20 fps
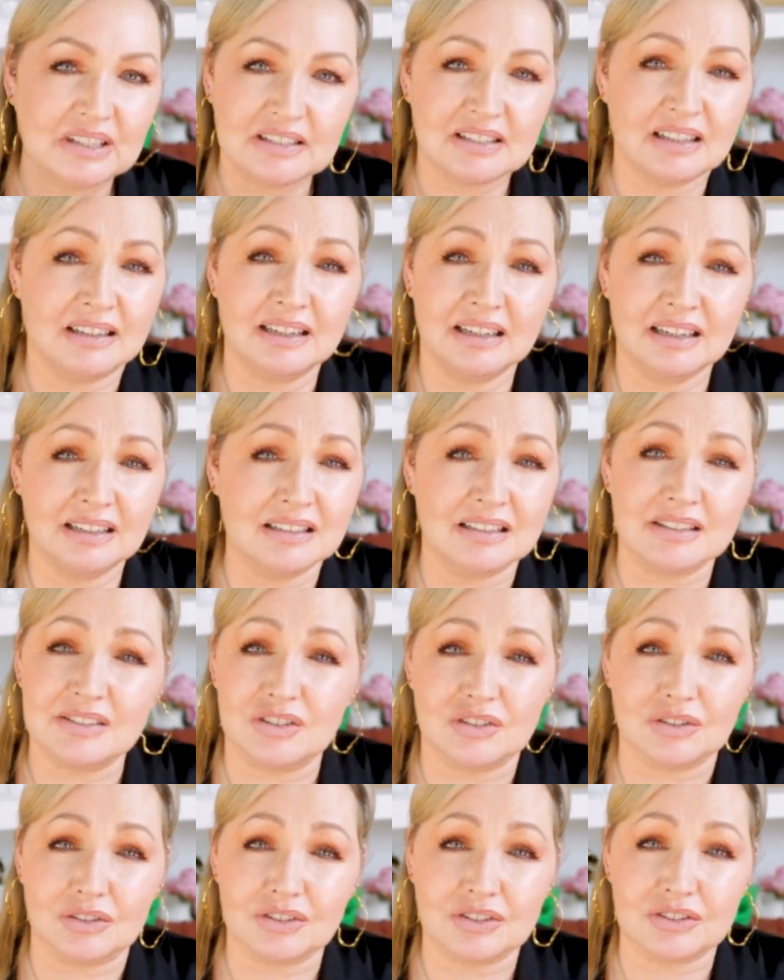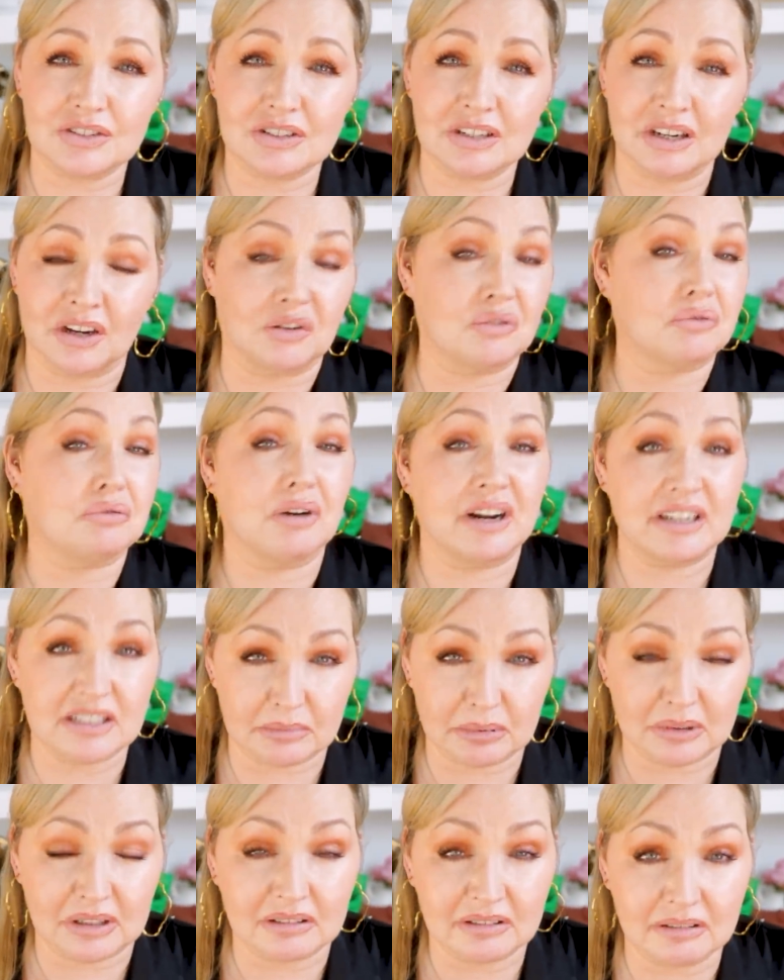Celine is just incredible.